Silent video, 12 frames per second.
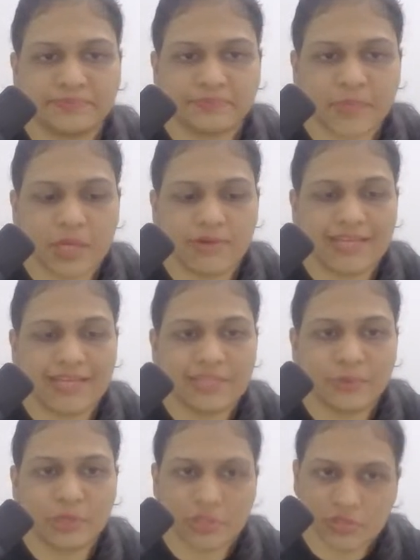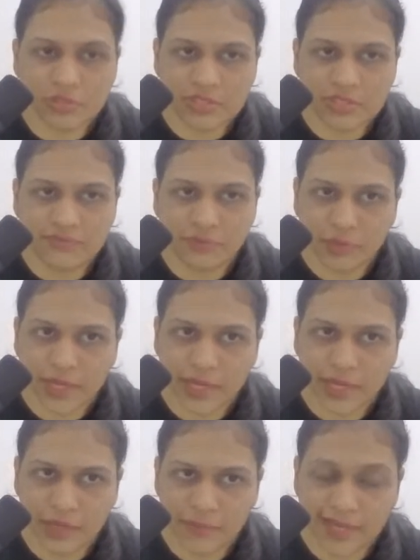white's pawn is on c4 and
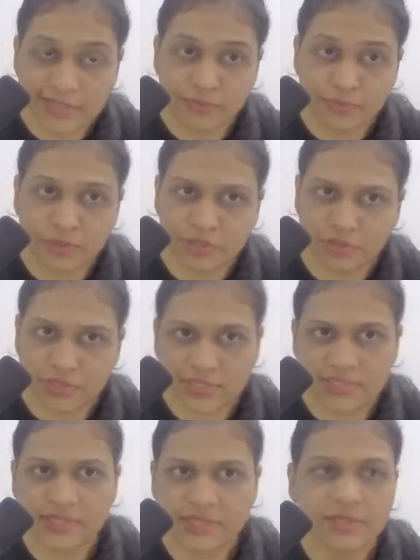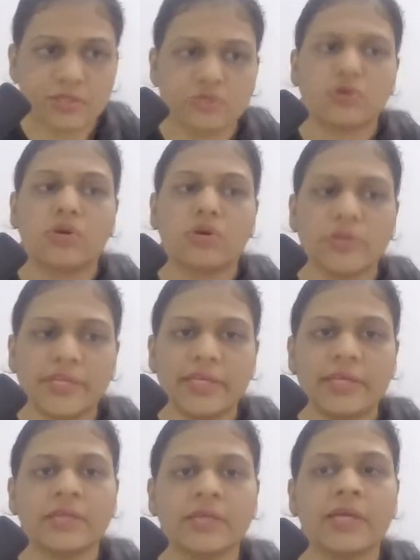black's pawn is on c6. So already
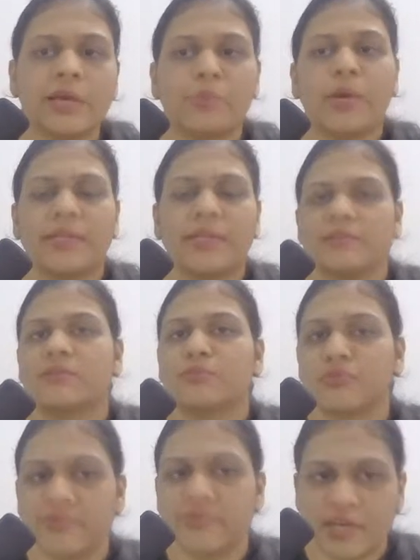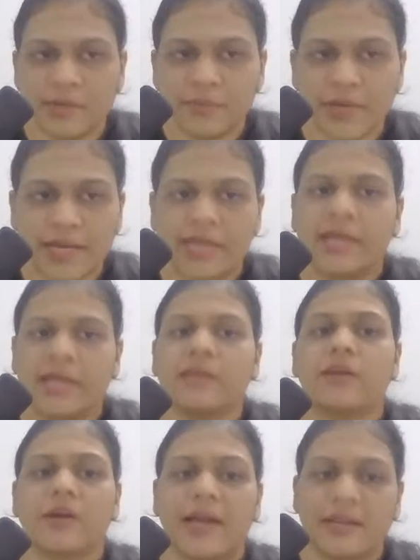white is a move up, and
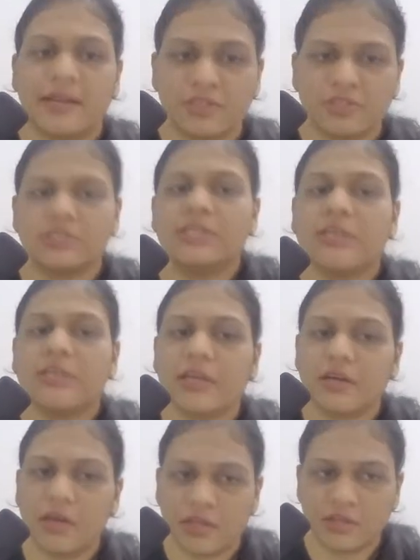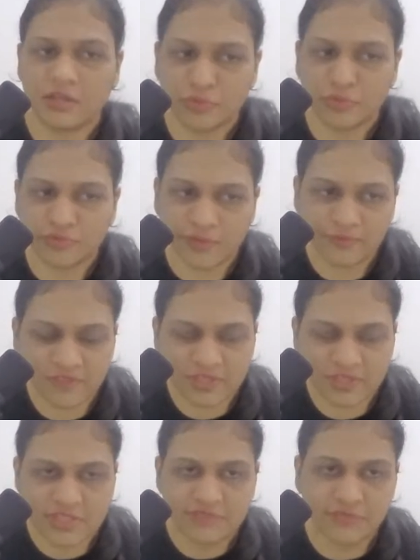additionally another move up with
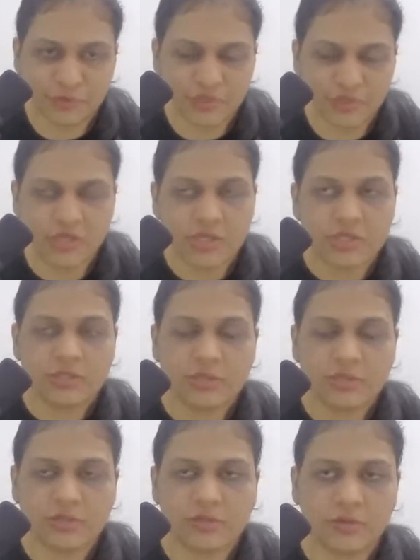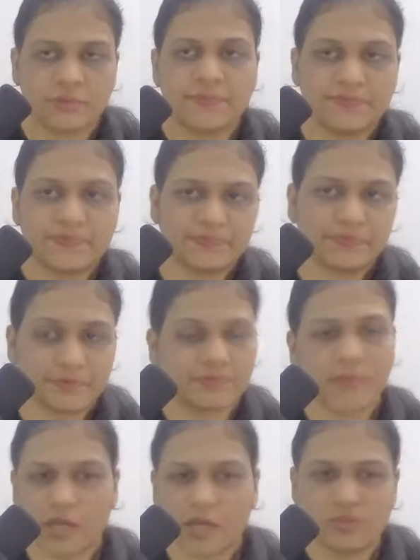c4. So
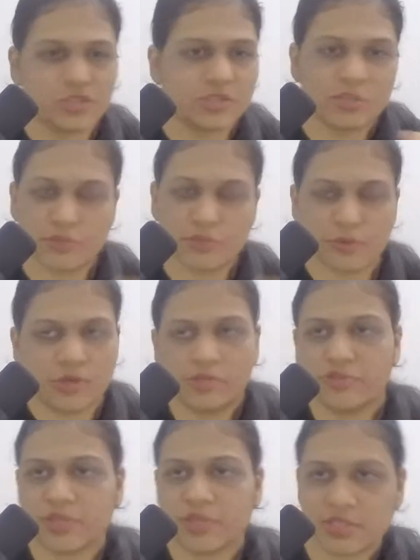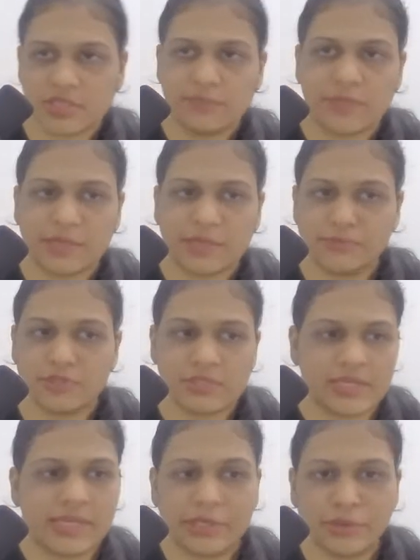just a small intricacy, but I'm just
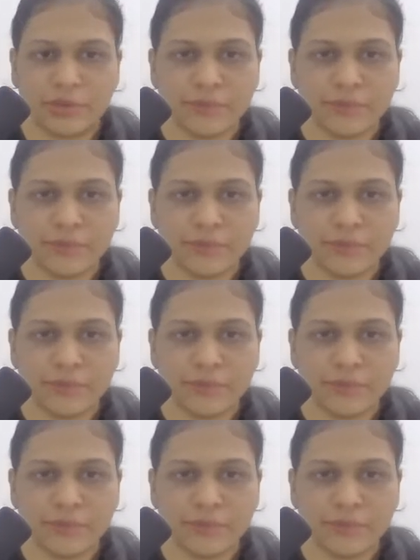telling you.